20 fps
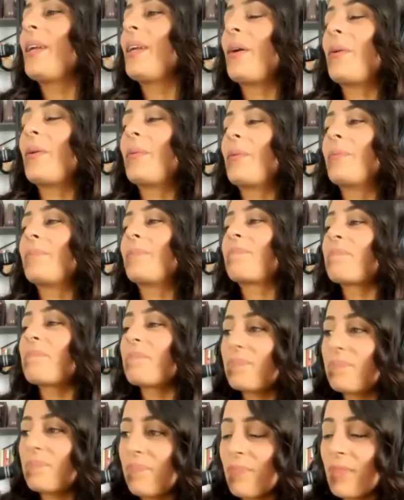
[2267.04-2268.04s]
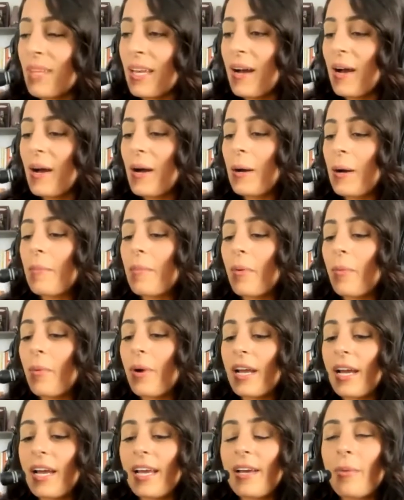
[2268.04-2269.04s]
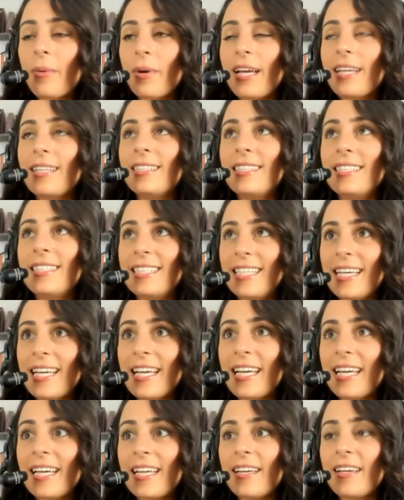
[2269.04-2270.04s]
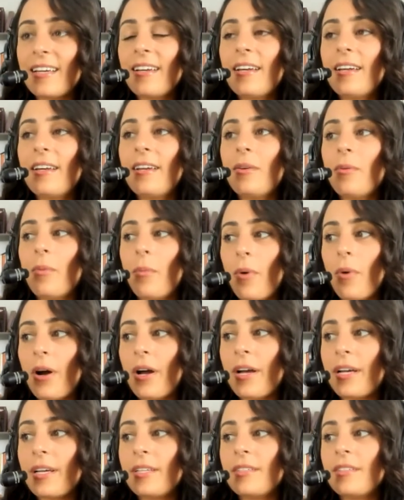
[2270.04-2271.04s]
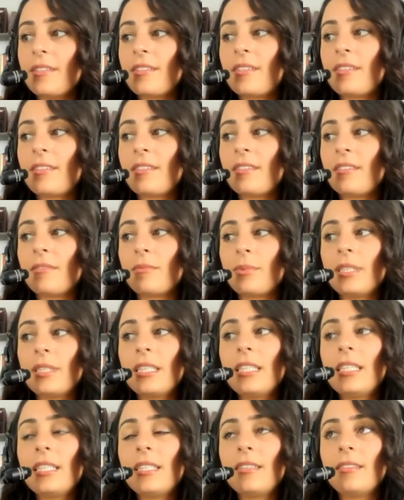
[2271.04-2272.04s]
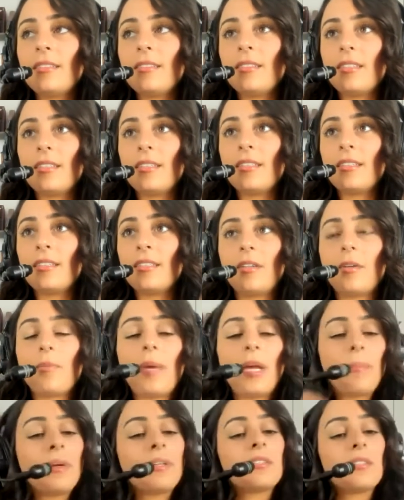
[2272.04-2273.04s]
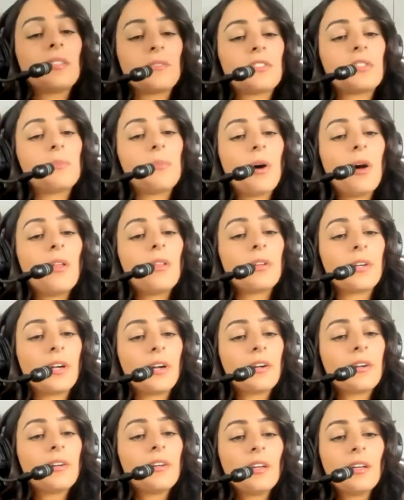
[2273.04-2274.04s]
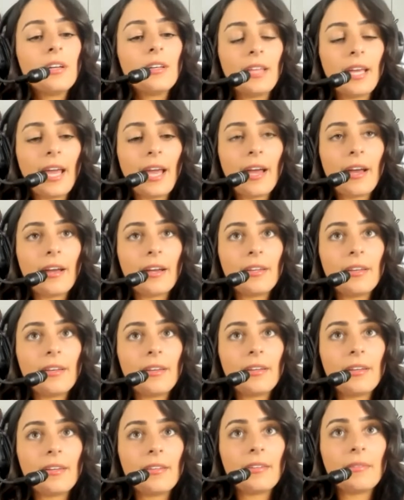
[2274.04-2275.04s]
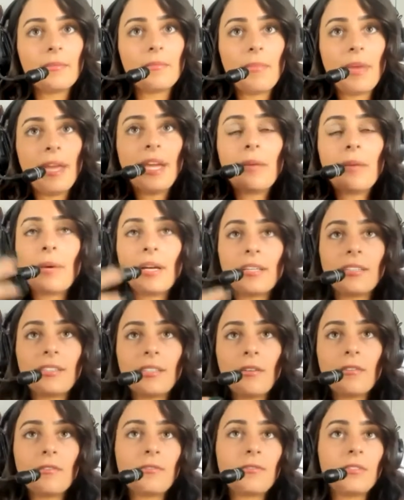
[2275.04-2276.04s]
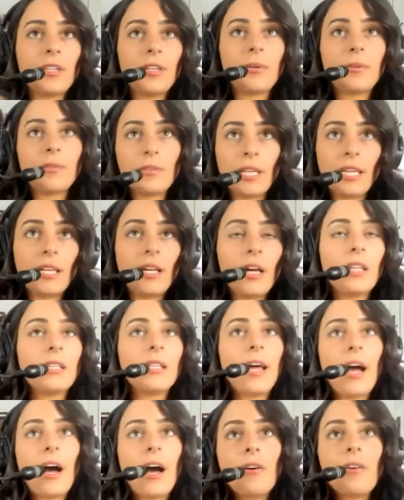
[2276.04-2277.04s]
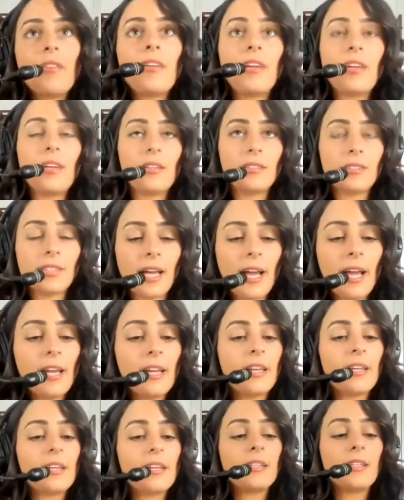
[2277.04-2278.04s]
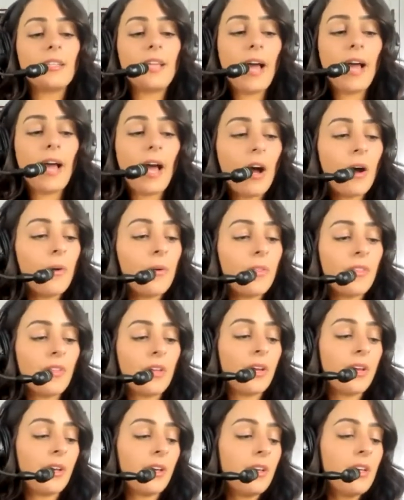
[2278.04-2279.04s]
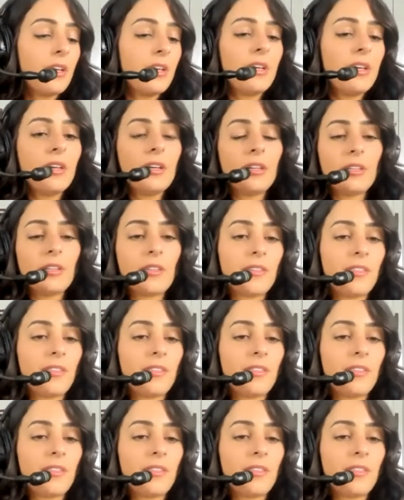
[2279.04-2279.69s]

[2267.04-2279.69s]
know um what i what i did was really you know make myself smaller and make myself you know like allow the anxiety and allow the the